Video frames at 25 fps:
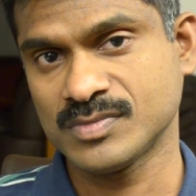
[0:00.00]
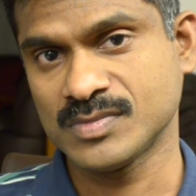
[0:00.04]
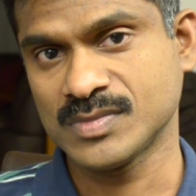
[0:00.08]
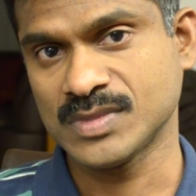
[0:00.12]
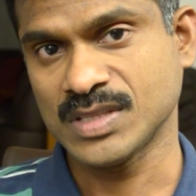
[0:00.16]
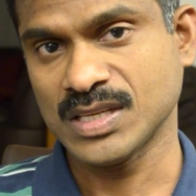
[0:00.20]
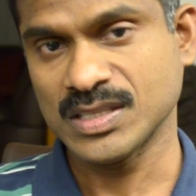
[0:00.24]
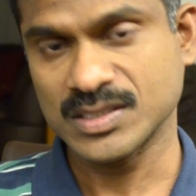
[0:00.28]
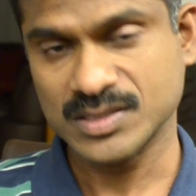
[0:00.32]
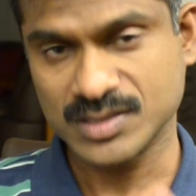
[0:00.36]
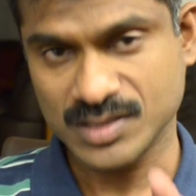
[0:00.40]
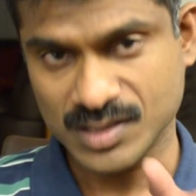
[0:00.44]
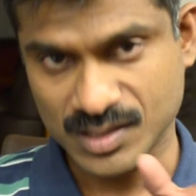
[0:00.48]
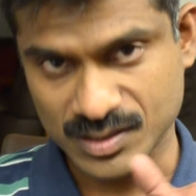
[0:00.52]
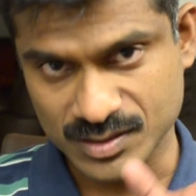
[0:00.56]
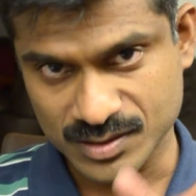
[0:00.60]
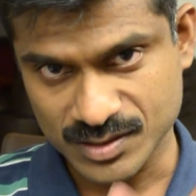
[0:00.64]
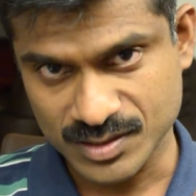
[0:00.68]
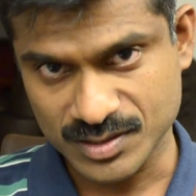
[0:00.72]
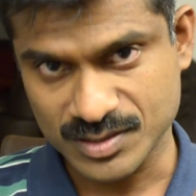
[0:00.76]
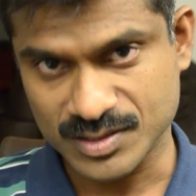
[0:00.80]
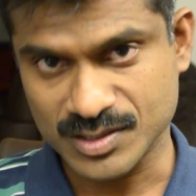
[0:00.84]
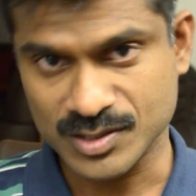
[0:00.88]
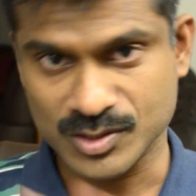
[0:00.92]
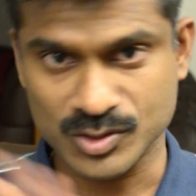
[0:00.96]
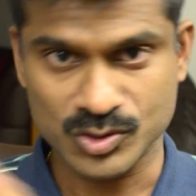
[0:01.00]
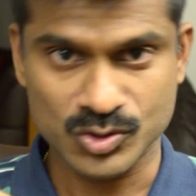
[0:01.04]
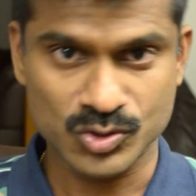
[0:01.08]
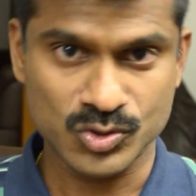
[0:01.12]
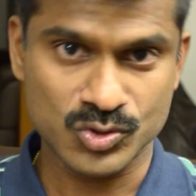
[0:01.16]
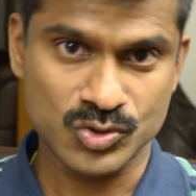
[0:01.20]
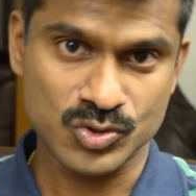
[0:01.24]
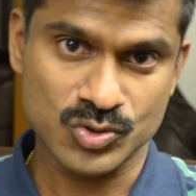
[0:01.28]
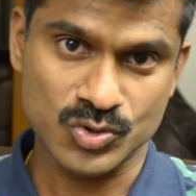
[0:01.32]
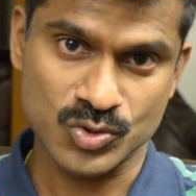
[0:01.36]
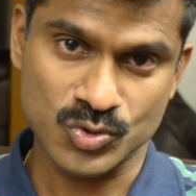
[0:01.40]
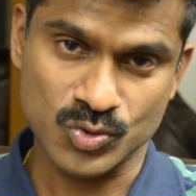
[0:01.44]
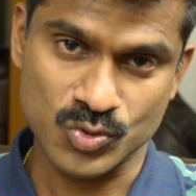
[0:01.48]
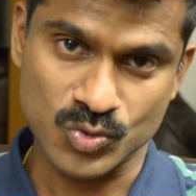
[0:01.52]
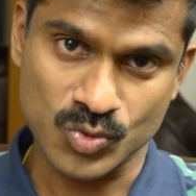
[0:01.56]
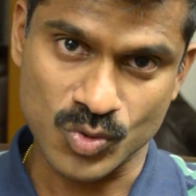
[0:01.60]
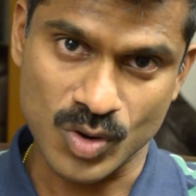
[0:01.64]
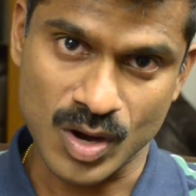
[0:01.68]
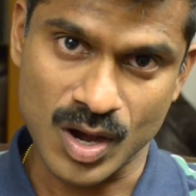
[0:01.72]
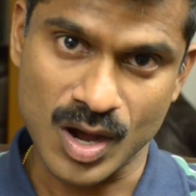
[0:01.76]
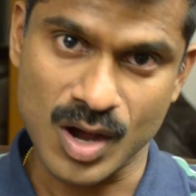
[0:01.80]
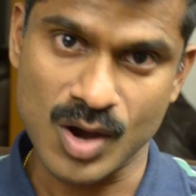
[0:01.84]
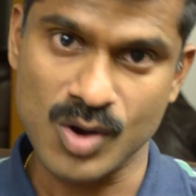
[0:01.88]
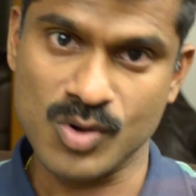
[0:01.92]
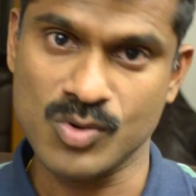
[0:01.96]
is consistent
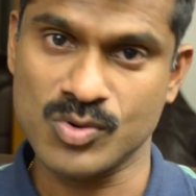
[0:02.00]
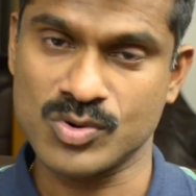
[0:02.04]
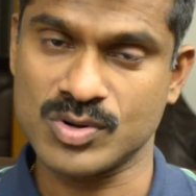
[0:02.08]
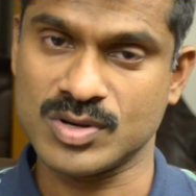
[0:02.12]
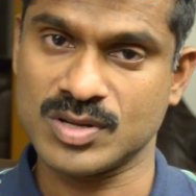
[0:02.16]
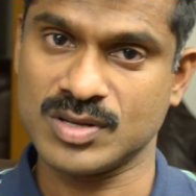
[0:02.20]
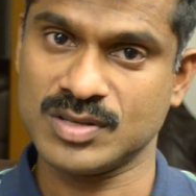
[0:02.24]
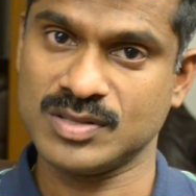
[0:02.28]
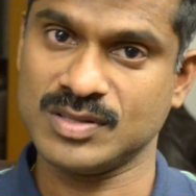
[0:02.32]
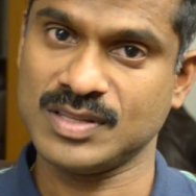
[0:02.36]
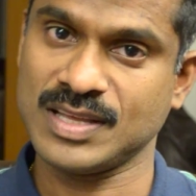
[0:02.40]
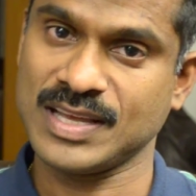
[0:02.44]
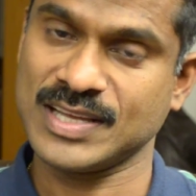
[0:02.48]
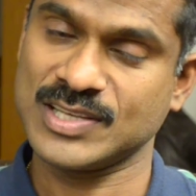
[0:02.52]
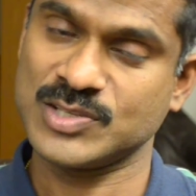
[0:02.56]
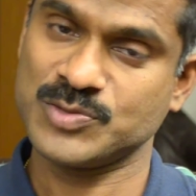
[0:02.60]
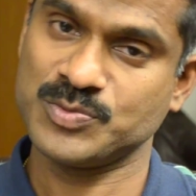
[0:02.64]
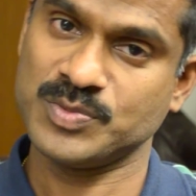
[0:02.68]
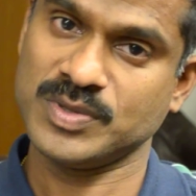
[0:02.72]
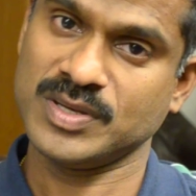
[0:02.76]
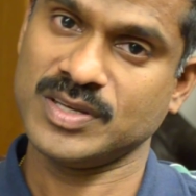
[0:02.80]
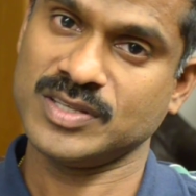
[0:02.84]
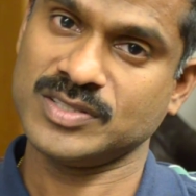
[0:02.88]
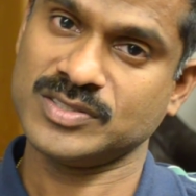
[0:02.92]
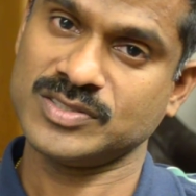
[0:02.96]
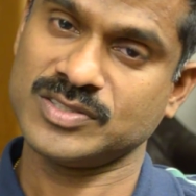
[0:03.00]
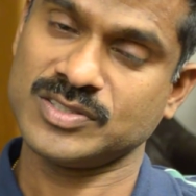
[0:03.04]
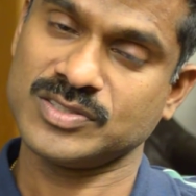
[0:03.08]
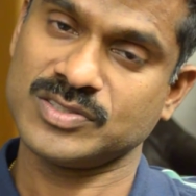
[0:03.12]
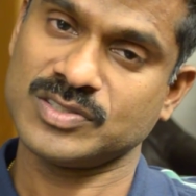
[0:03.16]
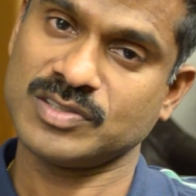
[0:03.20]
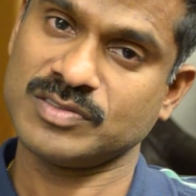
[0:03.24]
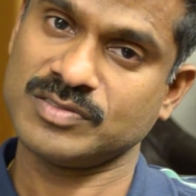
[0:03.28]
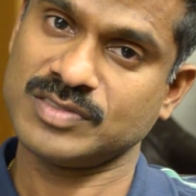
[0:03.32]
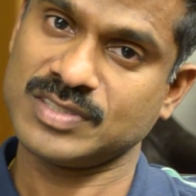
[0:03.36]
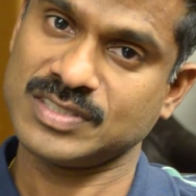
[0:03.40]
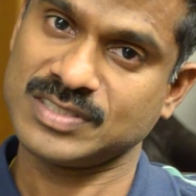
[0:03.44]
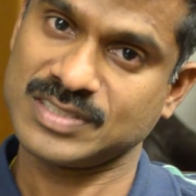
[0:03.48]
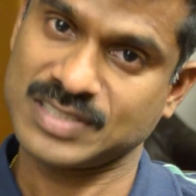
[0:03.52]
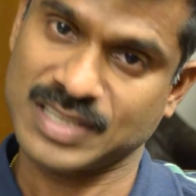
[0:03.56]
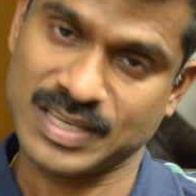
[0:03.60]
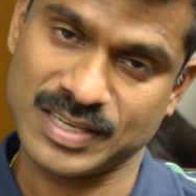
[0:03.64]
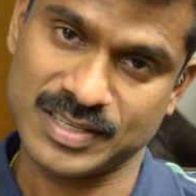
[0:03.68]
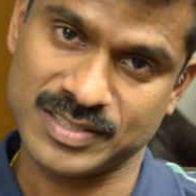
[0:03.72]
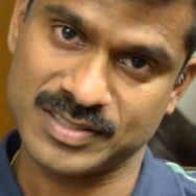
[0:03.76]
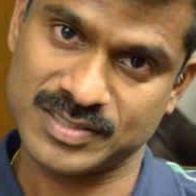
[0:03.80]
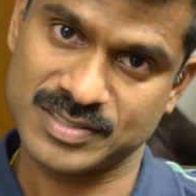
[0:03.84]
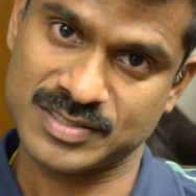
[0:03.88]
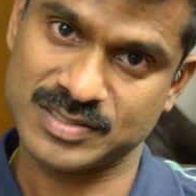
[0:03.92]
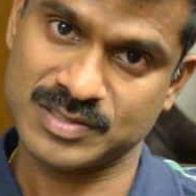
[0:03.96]
throughout the experiences of the
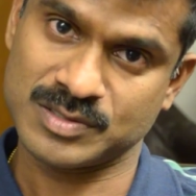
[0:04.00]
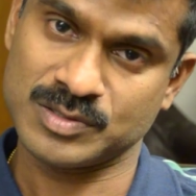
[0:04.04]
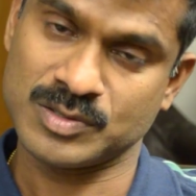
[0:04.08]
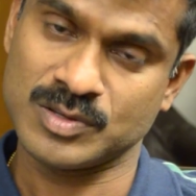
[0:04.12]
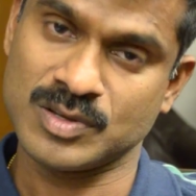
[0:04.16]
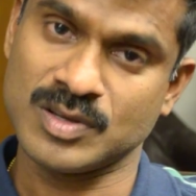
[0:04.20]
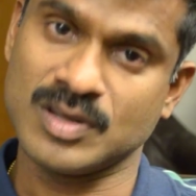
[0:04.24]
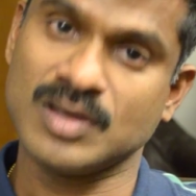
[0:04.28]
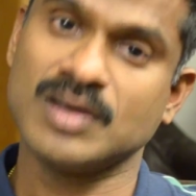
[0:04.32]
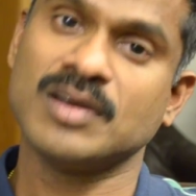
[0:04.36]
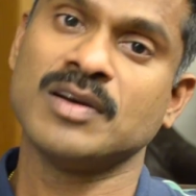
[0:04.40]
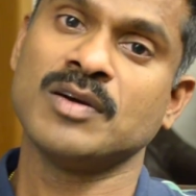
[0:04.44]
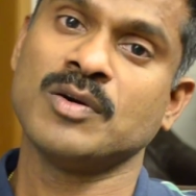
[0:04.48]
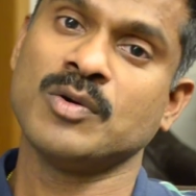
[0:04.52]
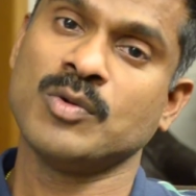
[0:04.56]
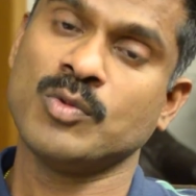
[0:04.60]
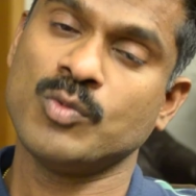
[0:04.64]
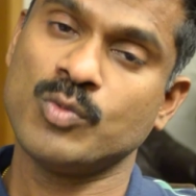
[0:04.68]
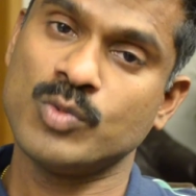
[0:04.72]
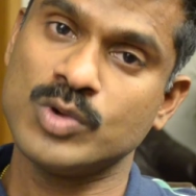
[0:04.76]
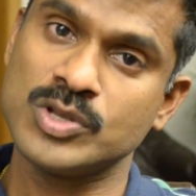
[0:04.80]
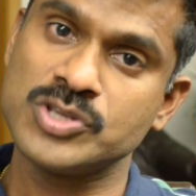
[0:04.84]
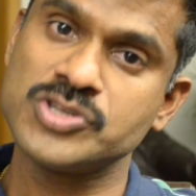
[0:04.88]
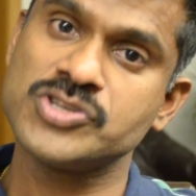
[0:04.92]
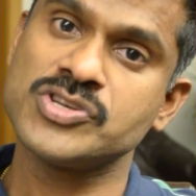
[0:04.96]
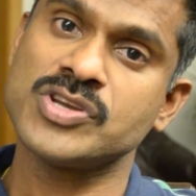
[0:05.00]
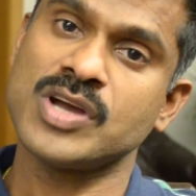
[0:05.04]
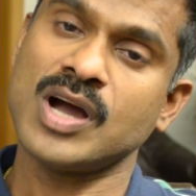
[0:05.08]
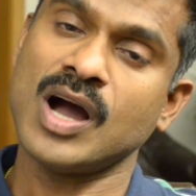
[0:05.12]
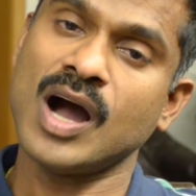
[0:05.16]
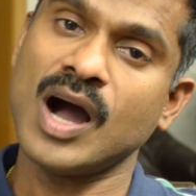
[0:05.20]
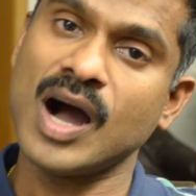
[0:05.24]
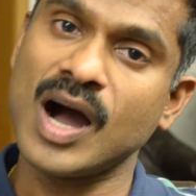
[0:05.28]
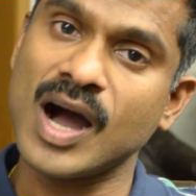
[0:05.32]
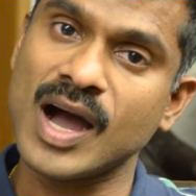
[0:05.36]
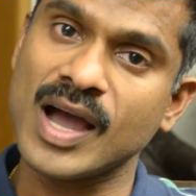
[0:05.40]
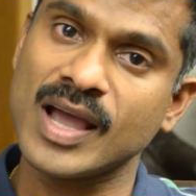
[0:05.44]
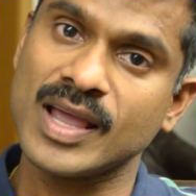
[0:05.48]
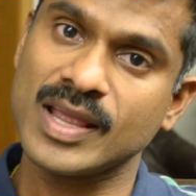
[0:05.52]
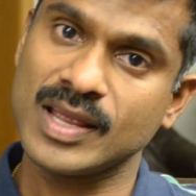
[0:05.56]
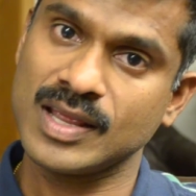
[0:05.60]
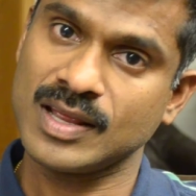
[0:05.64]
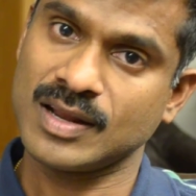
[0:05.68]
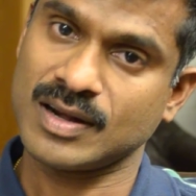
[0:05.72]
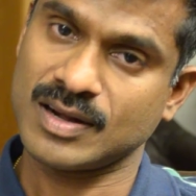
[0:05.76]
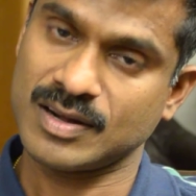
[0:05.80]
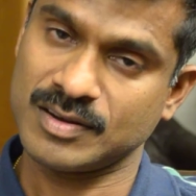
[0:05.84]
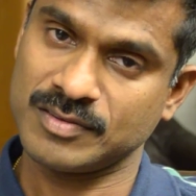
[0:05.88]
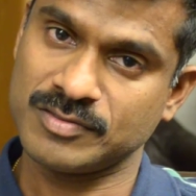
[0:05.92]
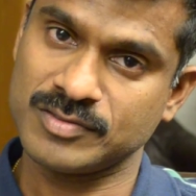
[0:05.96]
saints, which I
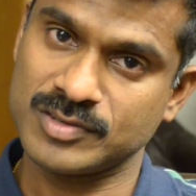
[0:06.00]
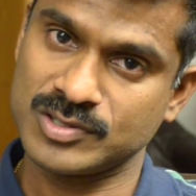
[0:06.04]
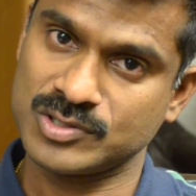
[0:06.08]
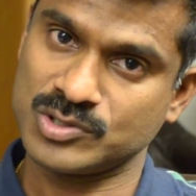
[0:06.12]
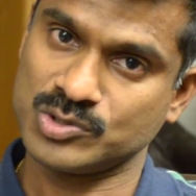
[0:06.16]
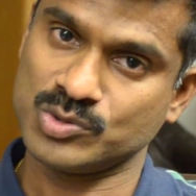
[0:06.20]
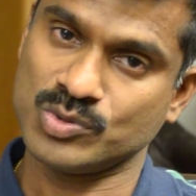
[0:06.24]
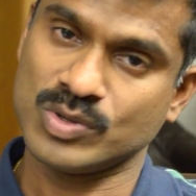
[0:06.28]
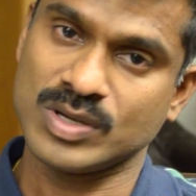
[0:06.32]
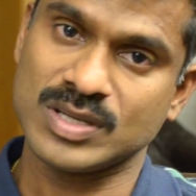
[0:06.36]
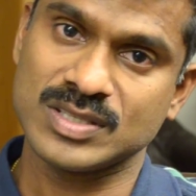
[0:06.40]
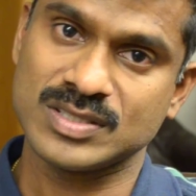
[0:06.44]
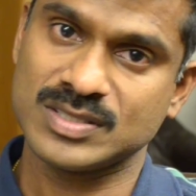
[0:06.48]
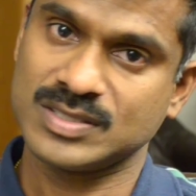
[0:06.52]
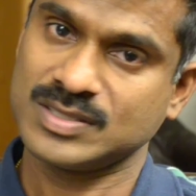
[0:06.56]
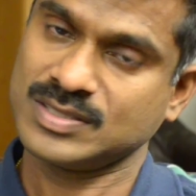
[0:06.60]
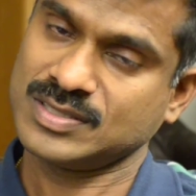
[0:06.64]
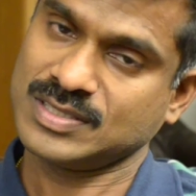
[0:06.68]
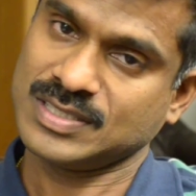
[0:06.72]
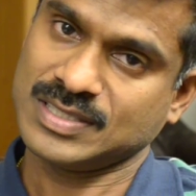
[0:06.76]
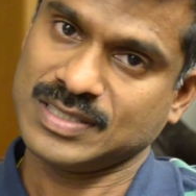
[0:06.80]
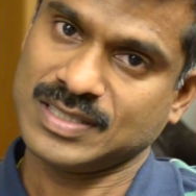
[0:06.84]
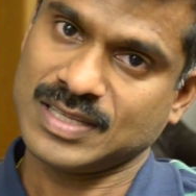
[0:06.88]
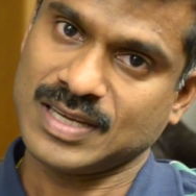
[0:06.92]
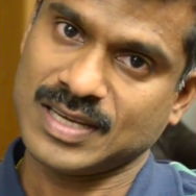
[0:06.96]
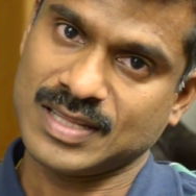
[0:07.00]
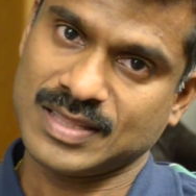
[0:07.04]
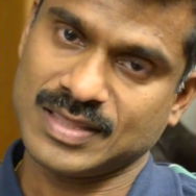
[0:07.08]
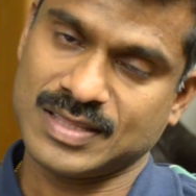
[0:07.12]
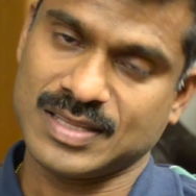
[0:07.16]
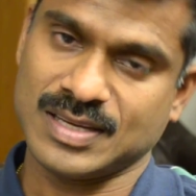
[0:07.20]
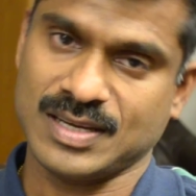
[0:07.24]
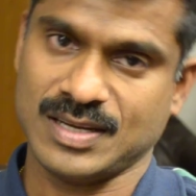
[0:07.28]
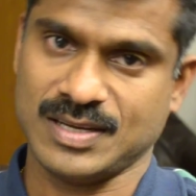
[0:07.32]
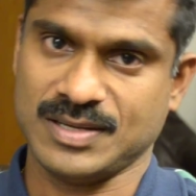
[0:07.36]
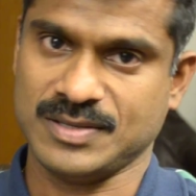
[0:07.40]
refer to as Siddhanta.